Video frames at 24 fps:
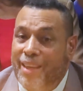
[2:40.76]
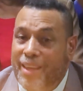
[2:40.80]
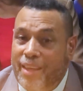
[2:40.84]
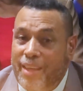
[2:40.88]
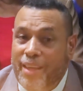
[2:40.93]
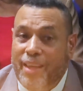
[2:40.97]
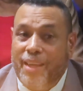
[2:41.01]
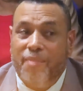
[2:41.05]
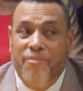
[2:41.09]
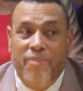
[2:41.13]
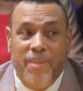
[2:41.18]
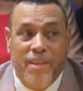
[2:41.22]

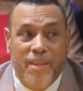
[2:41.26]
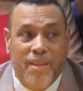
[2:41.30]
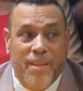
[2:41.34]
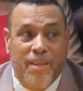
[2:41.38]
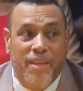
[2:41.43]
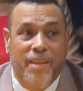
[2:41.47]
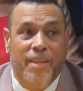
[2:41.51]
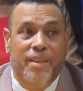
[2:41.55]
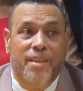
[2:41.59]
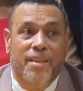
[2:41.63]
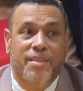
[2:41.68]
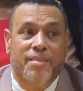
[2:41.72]
even the
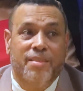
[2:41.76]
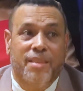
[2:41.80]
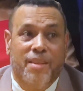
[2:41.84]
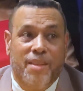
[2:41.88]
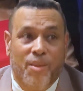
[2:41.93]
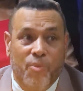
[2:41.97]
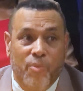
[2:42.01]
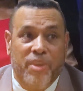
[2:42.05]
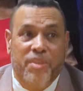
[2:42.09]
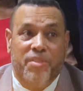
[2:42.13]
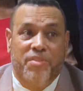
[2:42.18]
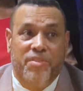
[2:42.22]
leaders that
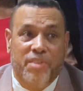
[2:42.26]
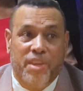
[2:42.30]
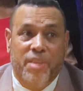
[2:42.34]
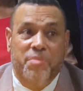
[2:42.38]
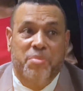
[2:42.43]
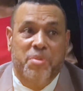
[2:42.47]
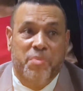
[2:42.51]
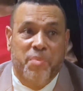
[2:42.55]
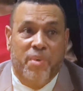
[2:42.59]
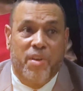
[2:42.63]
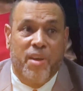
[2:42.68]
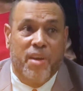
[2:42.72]
are with
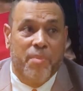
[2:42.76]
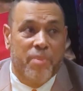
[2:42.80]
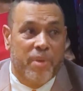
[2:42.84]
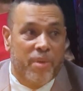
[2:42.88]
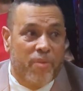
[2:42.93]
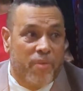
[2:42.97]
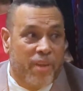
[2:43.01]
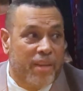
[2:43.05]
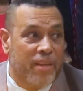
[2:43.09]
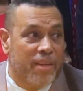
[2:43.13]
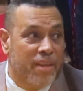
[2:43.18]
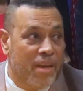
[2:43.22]
James
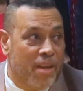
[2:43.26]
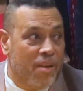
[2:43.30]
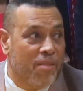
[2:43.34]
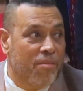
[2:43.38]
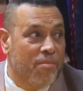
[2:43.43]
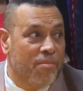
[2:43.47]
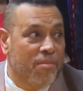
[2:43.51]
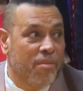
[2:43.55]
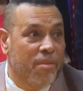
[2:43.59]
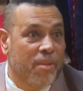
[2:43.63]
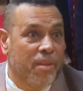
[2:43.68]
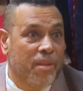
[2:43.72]
Marape right
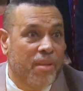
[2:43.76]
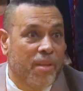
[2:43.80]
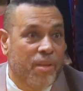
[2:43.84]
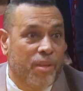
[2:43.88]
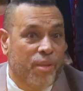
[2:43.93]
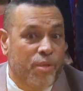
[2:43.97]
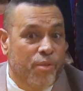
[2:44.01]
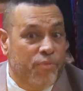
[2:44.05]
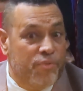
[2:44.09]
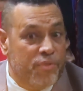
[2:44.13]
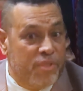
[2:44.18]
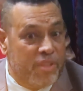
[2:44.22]
now,
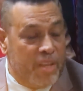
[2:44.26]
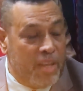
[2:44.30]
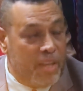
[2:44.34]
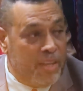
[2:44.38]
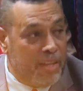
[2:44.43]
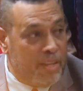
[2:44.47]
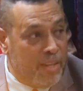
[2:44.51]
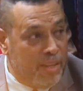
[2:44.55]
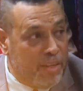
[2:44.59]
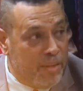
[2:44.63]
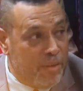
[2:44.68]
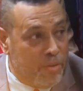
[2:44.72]
you've
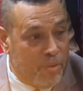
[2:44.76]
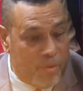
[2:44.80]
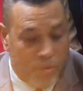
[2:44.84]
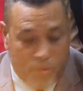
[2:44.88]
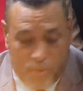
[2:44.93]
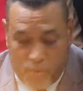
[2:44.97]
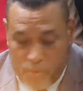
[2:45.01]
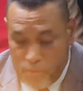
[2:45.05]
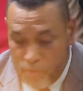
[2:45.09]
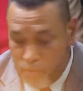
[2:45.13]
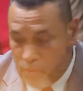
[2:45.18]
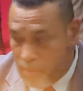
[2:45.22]
seen in your
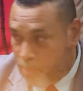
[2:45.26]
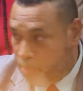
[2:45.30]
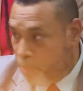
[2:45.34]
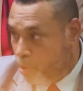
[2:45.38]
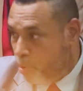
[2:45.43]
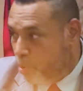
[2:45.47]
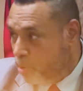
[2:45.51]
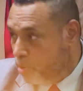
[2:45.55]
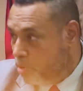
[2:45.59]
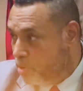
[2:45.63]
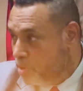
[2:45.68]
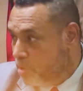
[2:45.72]
own
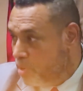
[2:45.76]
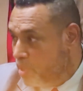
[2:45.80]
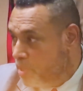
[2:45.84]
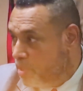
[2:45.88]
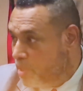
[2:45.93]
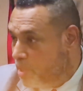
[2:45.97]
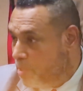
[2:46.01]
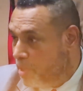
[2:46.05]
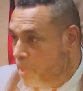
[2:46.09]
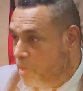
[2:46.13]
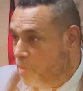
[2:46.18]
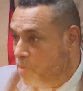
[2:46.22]
reports in
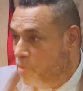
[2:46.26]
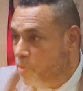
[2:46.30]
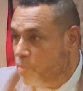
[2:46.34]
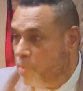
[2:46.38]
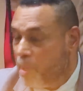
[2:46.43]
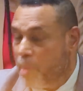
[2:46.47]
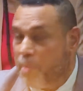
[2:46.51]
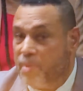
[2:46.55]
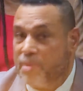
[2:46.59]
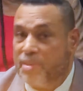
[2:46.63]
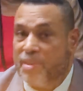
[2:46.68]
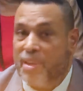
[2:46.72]
some of the
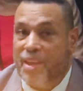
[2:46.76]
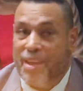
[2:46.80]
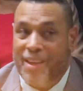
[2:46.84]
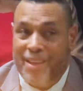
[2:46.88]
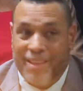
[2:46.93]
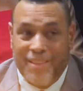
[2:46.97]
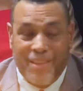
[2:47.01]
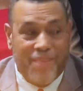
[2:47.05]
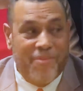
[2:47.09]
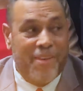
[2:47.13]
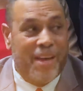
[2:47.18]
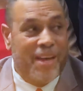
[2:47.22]
newspapers,
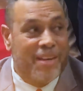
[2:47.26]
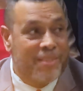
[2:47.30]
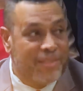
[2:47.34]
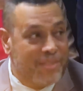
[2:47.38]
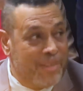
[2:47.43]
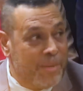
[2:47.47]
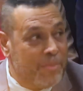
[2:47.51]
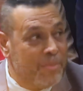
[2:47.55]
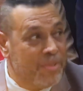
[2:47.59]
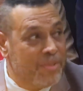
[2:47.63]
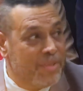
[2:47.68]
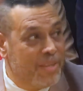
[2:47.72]
they've
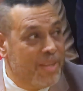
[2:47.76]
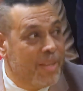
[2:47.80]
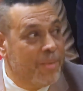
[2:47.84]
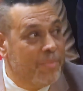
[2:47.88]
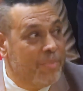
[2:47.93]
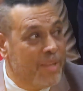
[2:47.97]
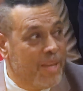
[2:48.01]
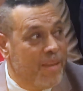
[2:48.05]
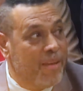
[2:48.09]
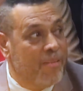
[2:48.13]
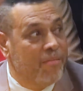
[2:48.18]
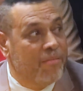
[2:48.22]
asked him to
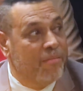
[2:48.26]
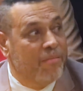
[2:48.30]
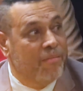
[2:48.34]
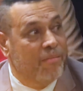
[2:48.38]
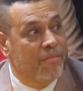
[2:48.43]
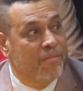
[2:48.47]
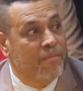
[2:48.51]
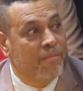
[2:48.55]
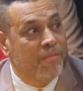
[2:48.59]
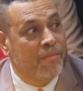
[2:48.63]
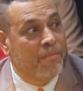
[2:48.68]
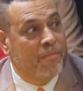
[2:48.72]
step down.
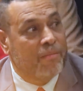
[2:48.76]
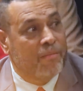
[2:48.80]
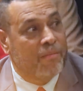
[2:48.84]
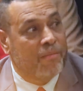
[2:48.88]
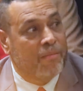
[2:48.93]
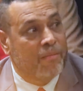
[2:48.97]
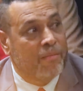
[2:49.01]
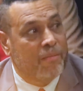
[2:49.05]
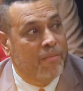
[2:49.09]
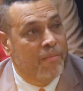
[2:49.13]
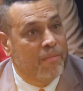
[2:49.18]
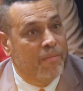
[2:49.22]

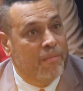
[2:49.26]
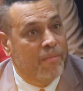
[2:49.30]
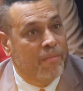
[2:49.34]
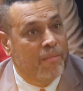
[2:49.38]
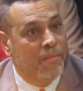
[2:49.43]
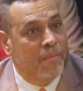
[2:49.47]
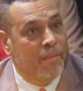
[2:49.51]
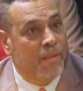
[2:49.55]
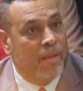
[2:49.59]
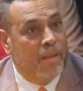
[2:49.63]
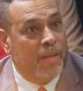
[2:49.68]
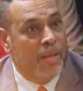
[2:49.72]

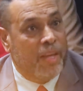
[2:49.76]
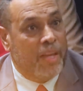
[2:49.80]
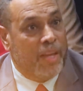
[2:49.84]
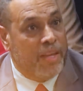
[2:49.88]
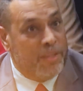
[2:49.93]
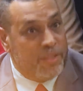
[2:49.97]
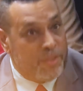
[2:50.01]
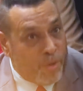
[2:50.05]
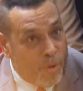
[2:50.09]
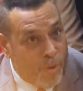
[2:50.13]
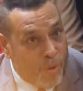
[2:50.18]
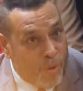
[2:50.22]
His